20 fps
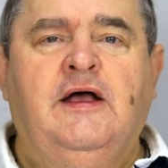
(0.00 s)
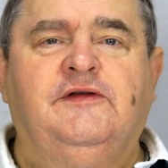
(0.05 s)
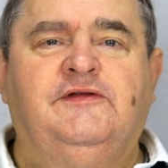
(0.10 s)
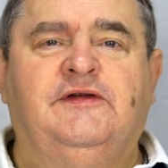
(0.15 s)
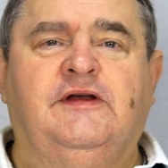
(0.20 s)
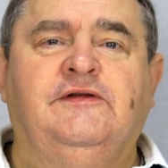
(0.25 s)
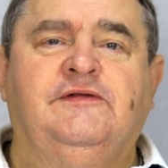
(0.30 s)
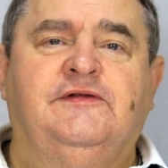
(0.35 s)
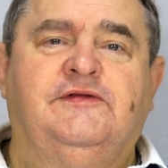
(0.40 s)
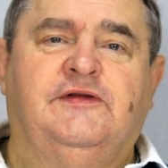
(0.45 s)

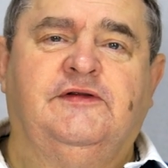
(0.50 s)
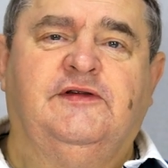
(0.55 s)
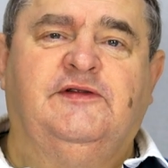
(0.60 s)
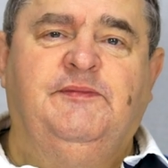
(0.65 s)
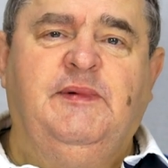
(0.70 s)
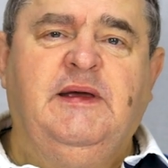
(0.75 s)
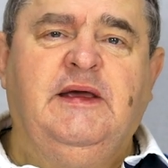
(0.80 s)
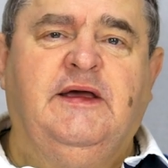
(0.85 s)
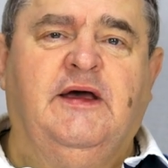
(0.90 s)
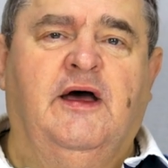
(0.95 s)
since the
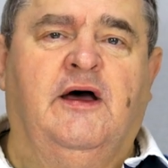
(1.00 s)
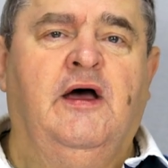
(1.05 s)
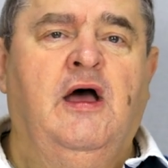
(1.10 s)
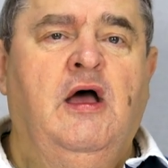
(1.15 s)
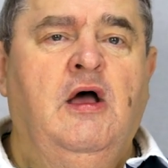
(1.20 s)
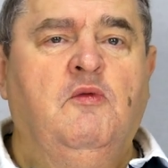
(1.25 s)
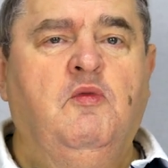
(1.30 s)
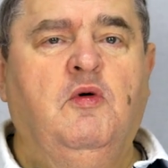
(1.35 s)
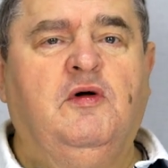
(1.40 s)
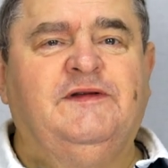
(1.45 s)
speaker
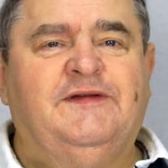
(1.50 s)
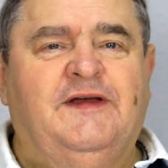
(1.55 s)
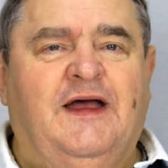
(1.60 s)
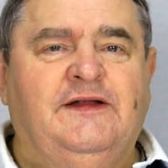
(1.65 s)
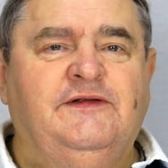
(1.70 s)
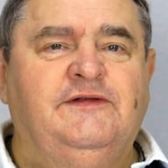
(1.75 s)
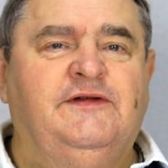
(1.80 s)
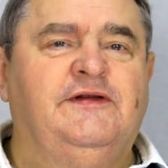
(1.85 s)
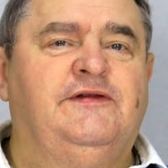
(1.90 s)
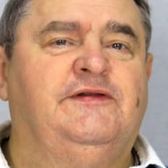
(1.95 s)
will
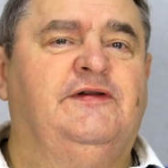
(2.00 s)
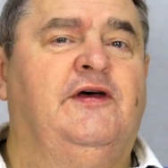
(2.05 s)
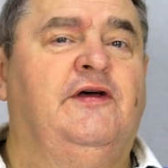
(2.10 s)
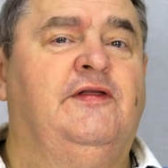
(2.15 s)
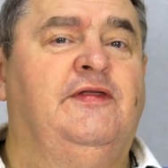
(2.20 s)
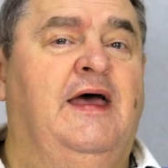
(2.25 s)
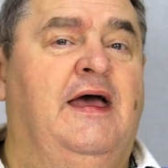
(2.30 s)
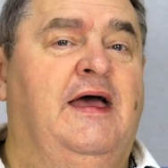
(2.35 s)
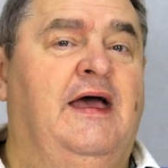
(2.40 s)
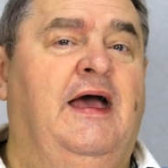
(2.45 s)
tend to
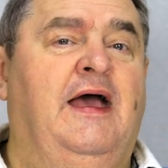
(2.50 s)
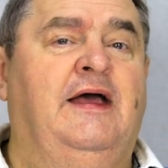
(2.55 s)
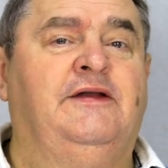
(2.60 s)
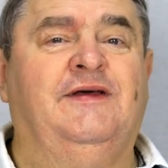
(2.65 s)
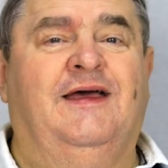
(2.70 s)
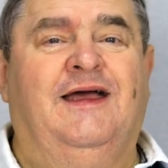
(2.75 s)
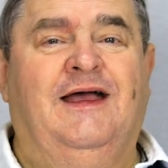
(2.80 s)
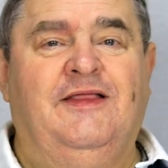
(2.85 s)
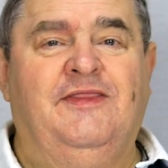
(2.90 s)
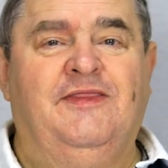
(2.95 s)
turn their
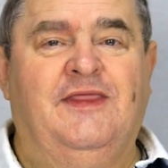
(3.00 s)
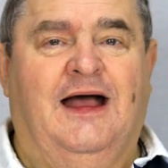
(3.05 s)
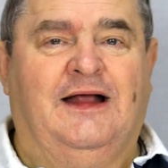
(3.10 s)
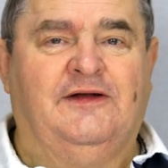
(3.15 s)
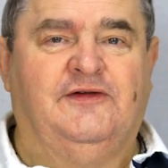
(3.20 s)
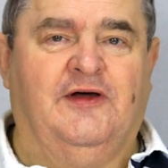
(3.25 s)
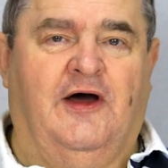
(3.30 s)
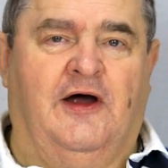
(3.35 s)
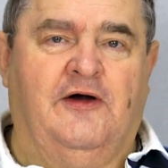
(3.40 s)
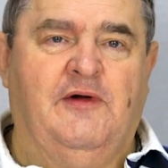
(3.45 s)
head in
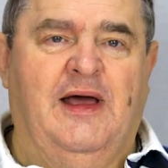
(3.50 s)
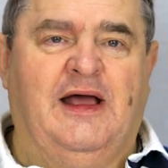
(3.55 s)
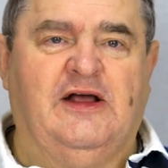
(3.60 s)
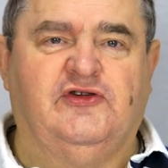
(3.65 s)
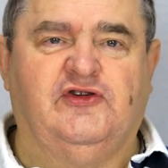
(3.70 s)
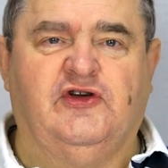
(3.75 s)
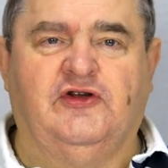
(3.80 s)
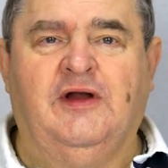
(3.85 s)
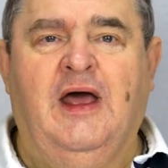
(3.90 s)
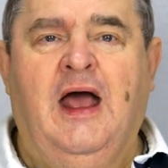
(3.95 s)
that
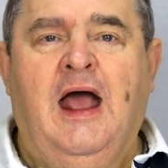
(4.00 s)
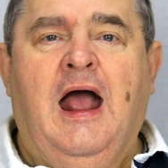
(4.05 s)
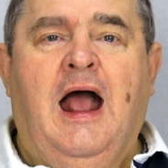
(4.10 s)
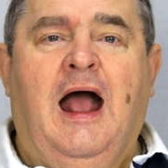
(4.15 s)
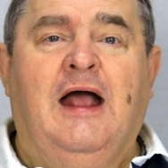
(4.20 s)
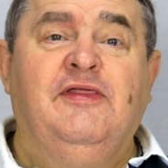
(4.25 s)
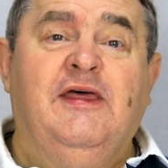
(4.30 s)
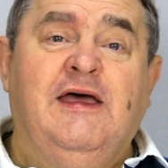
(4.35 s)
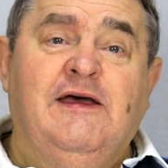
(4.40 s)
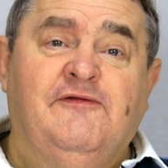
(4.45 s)
direction,
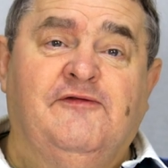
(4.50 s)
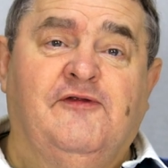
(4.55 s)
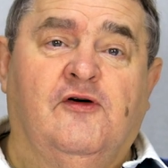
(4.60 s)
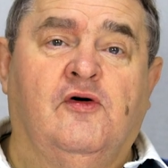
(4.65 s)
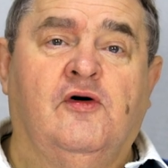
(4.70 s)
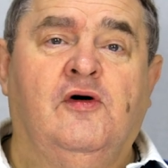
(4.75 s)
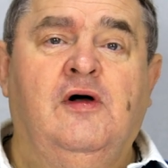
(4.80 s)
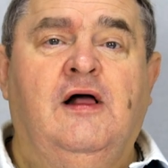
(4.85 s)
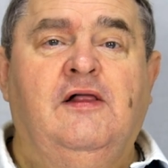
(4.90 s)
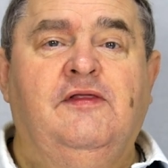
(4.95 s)
and
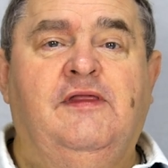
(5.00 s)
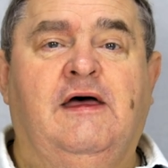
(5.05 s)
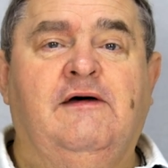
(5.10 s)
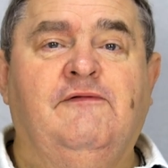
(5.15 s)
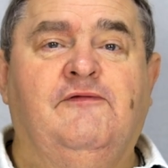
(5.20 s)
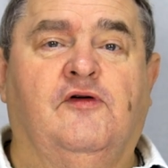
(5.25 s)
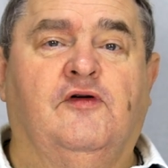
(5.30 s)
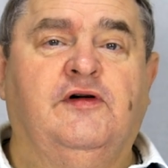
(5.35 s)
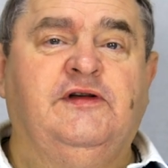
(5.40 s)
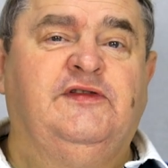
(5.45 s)
therefore
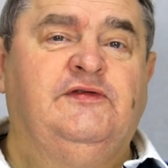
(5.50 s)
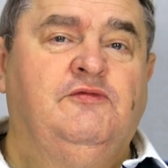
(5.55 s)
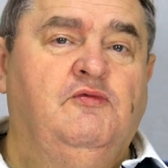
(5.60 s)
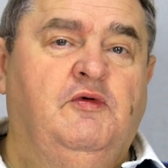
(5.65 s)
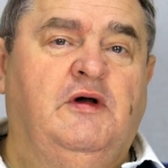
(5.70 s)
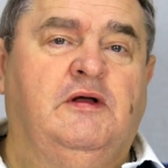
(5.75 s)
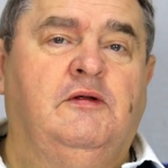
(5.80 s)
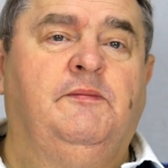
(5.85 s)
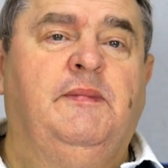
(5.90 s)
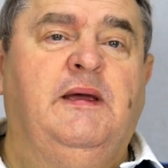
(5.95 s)
their voice
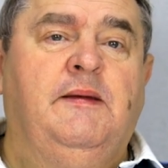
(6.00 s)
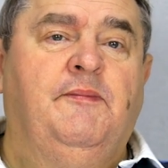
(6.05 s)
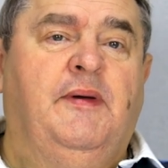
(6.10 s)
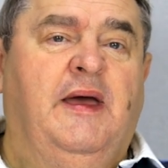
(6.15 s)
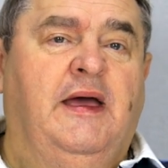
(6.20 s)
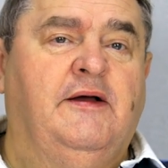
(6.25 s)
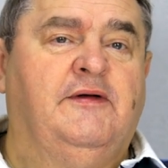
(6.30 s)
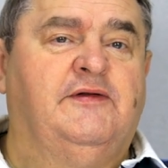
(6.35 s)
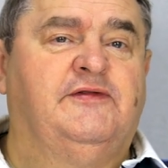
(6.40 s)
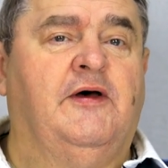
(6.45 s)
will be
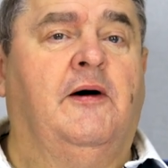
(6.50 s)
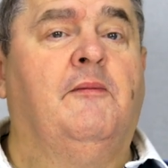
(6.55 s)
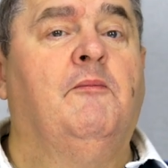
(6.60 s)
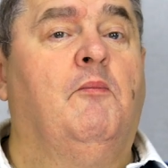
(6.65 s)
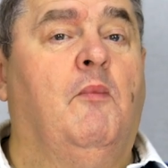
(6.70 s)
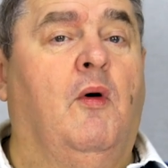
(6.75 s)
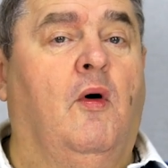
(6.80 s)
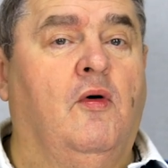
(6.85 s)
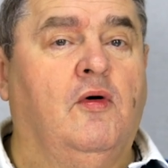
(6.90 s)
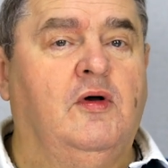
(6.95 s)
picked up
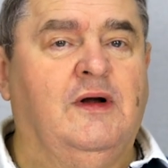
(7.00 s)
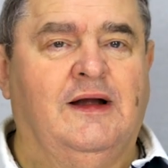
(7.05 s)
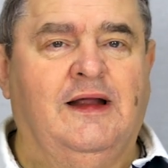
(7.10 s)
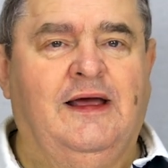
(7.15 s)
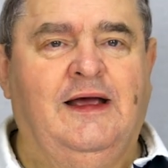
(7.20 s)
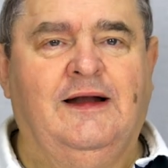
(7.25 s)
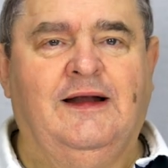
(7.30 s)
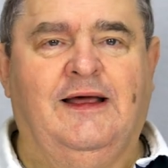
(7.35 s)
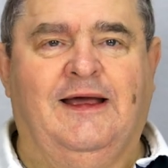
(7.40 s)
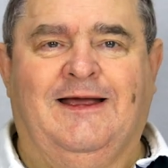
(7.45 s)
more
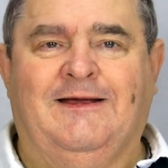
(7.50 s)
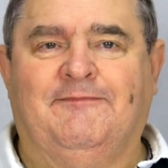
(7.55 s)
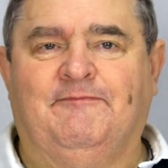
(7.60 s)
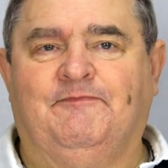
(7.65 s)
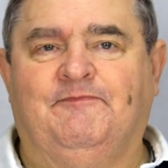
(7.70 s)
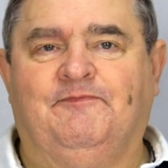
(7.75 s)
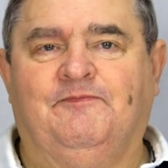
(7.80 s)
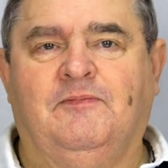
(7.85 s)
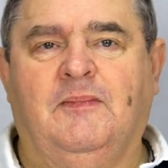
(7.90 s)
clearly.